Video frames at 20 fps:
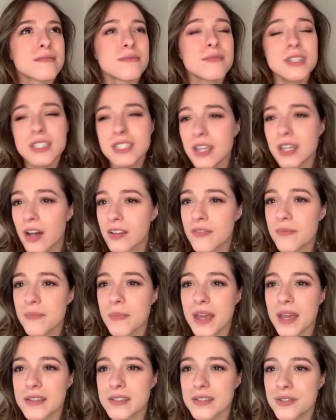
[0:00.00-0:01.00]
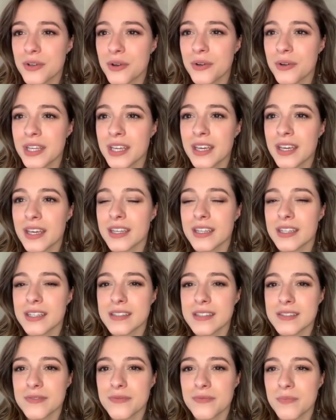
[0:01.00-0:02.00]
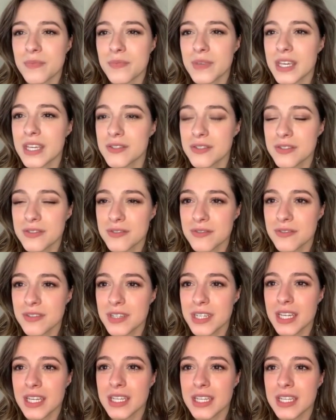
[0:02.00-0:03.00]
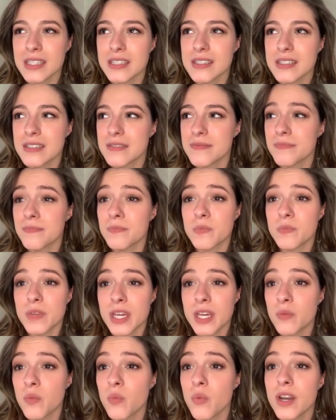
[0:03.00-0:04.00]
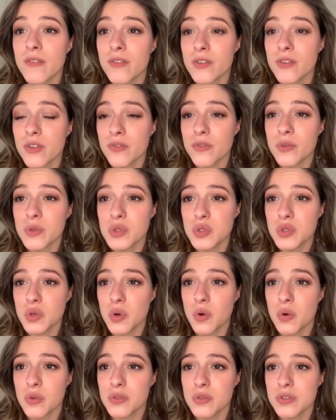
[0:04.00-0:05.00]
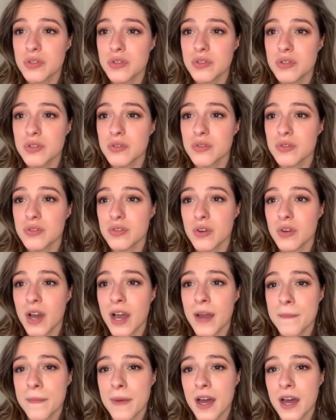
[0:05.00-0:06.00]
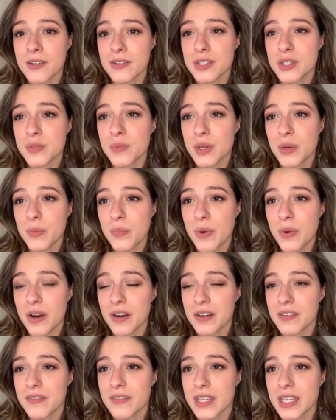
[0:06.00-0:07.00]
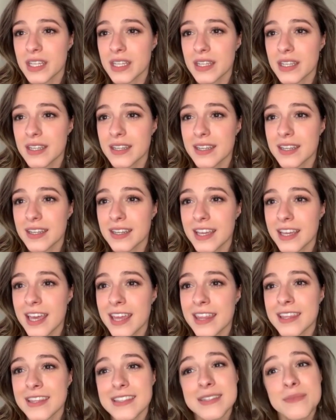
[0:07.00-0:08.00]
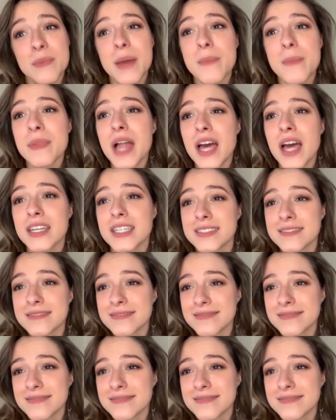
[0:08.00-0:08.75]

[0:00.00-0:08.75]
really all of Macedonia and its history and its and whatever the future holds too. So I'm honored to be a part of it, and it's in my blood.